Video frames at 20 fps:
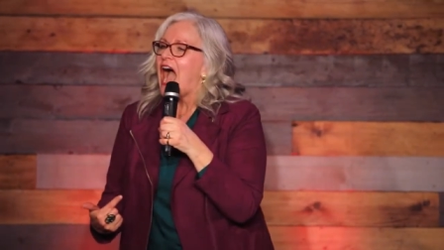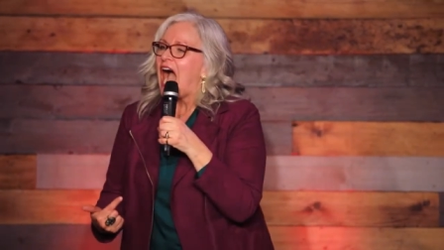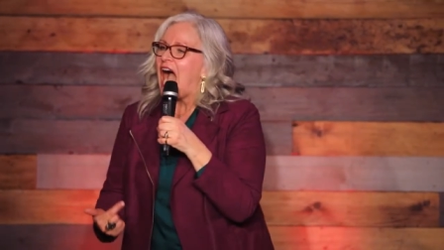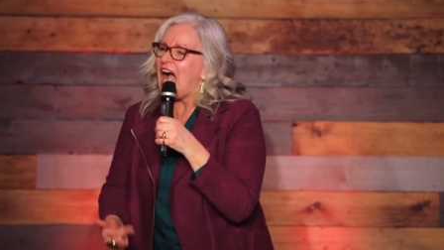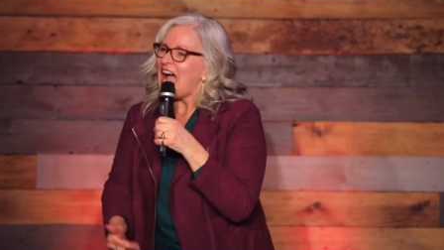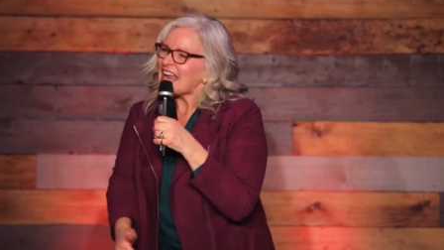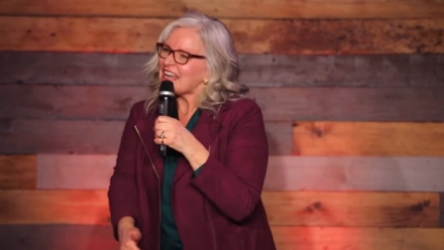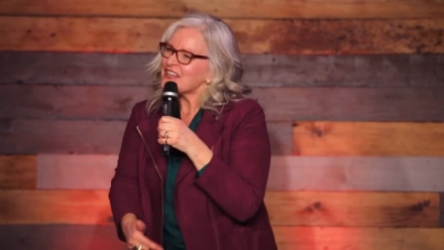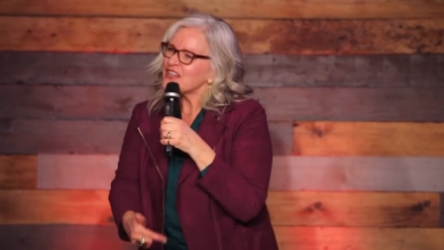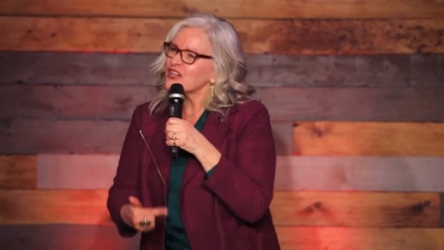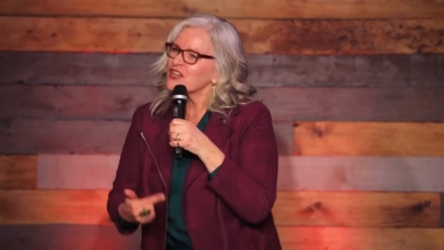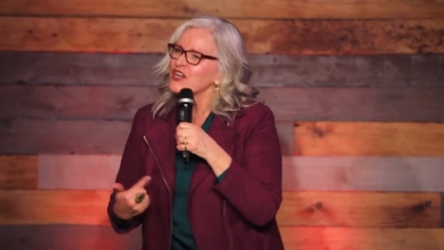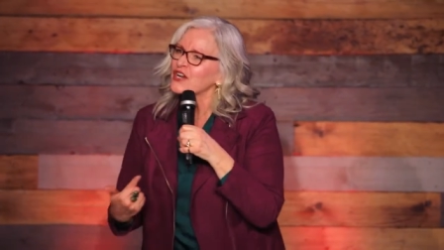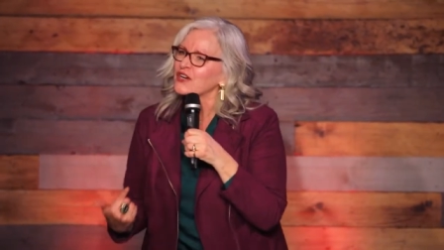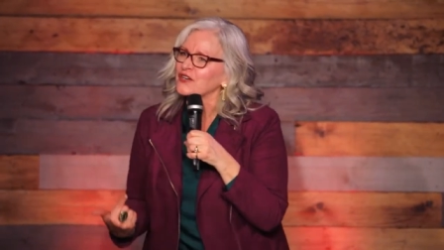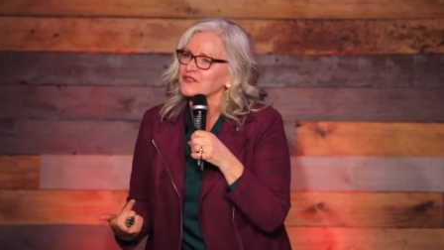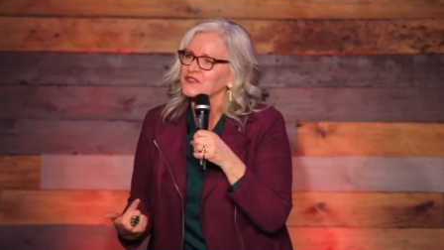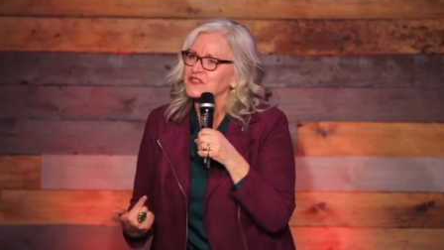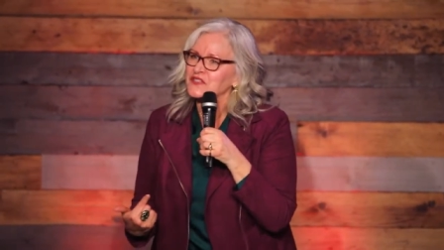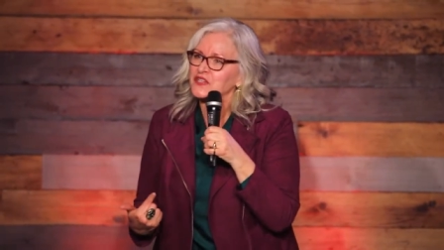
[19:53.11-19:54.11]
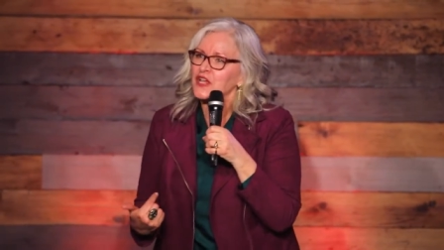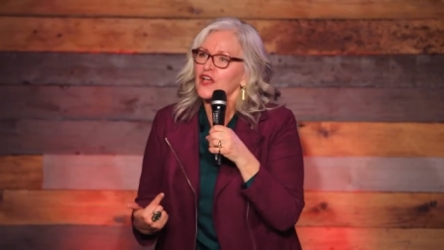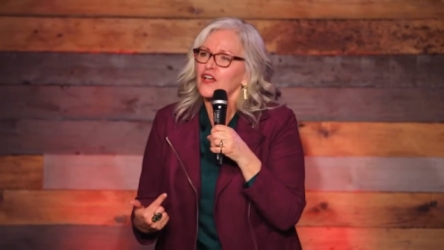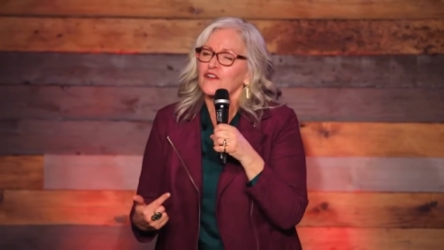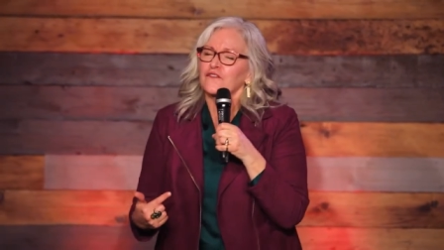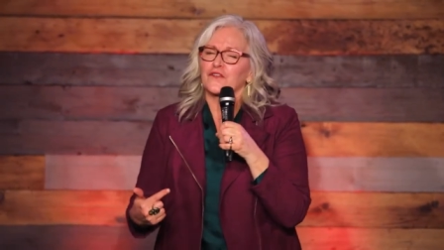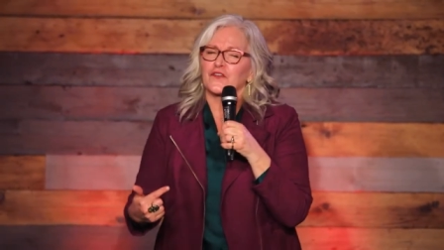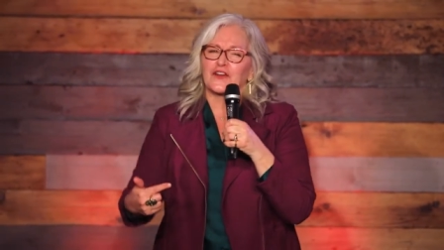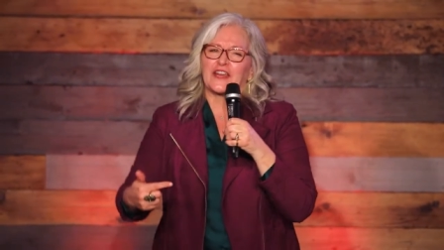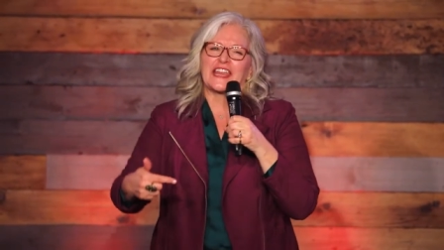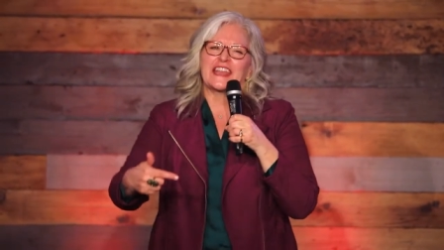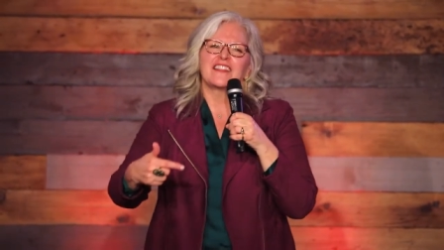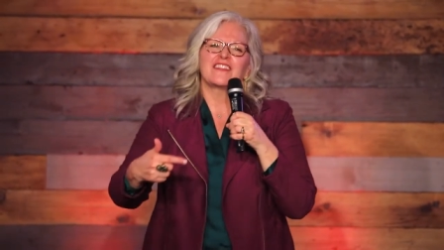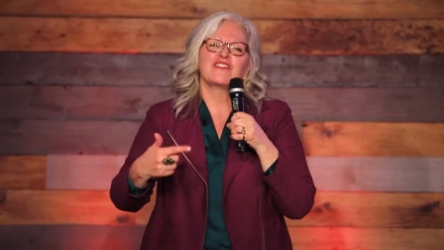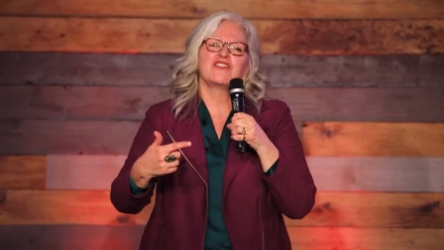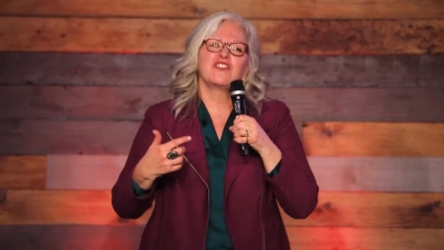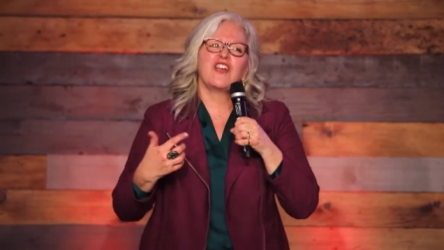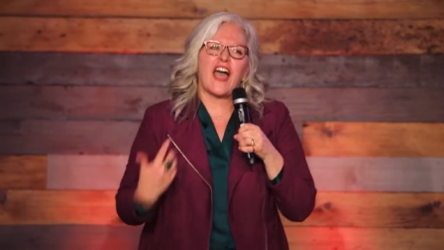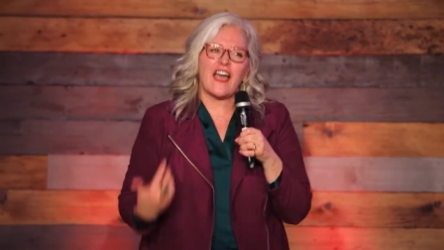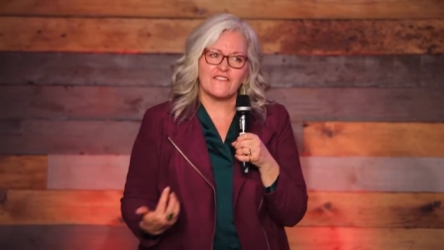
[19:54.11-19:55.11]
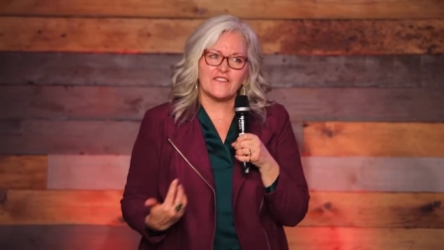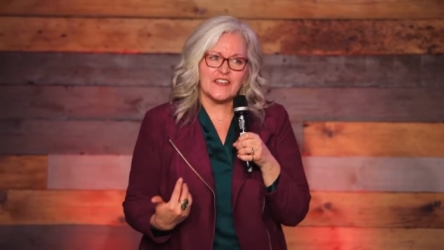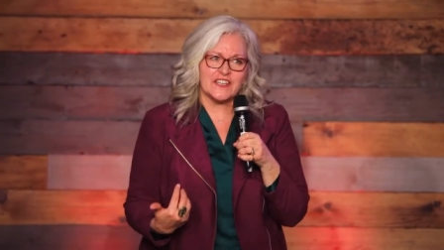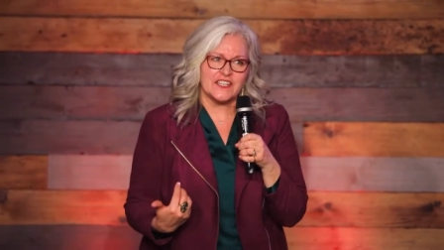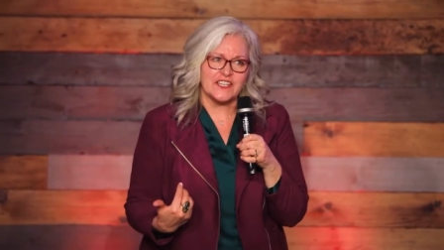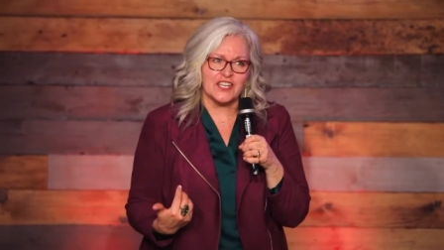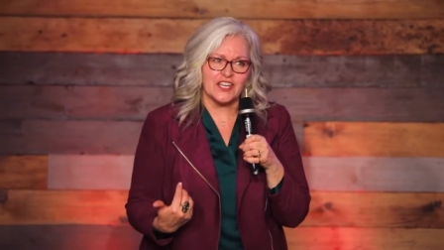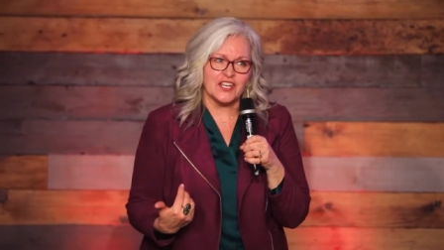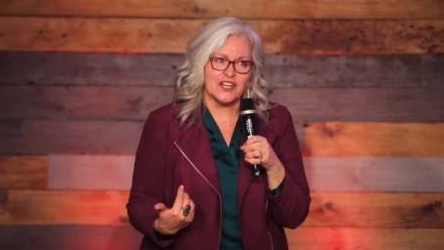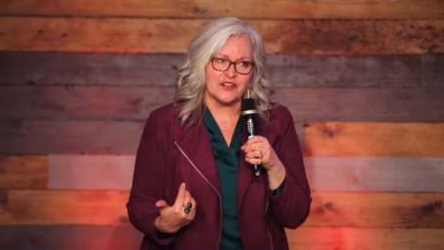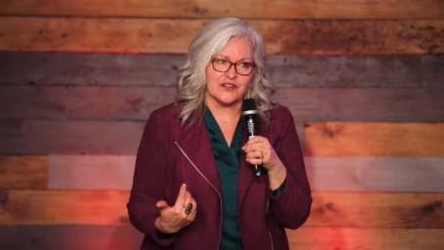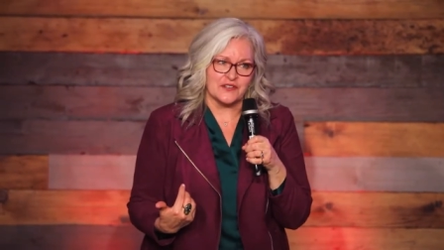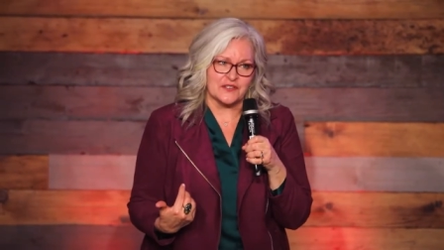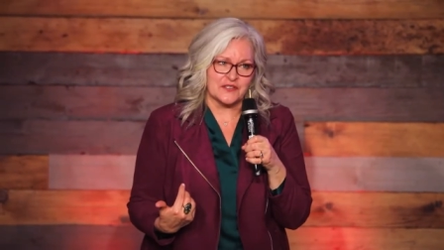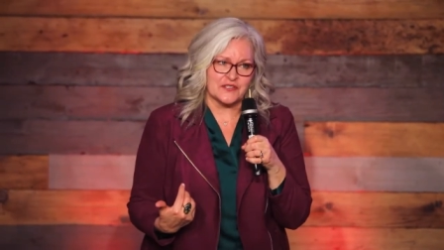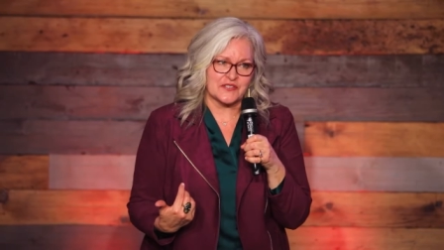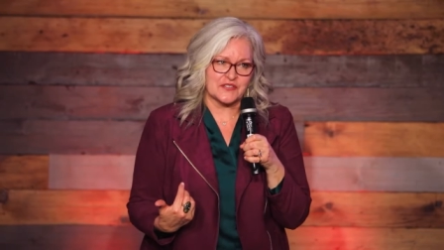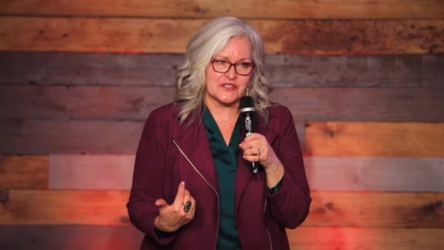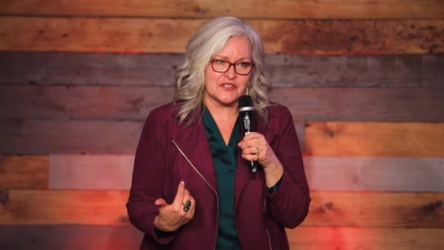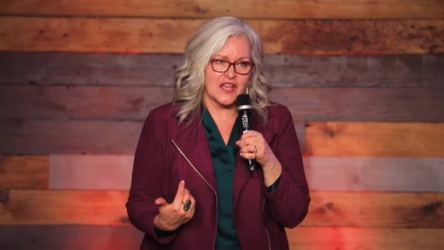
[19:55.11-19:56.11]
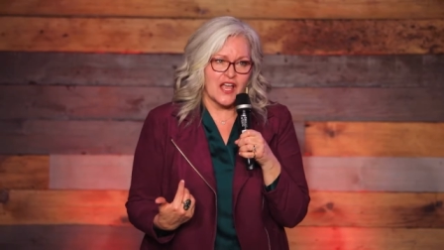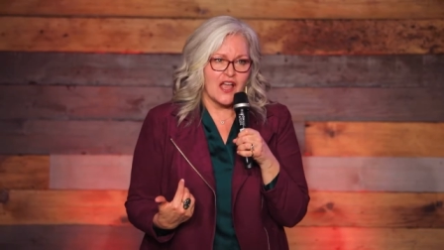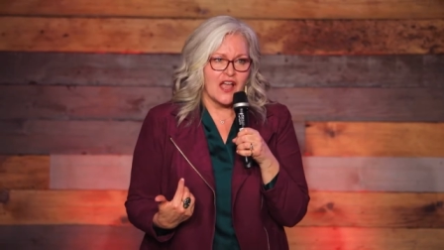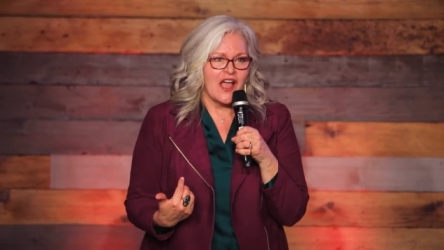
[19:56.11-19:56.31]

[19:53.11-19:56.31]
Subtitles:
I nursed for 11 years.